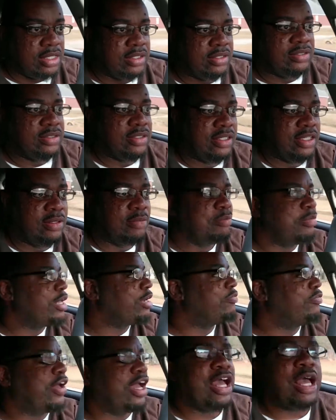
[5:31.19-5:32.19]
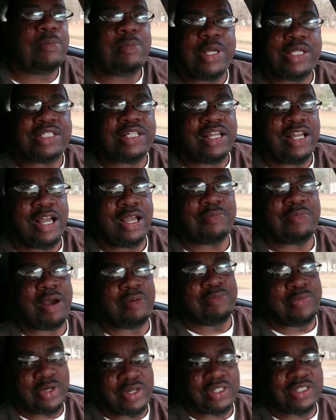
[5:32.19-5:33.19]
Matter of fact, I mentioned her in my
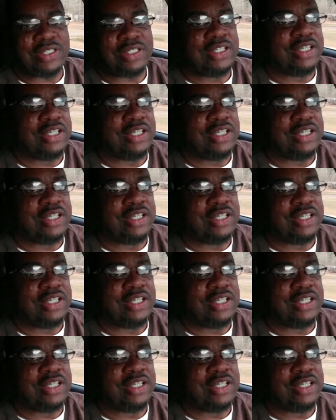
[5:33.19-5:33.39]
book.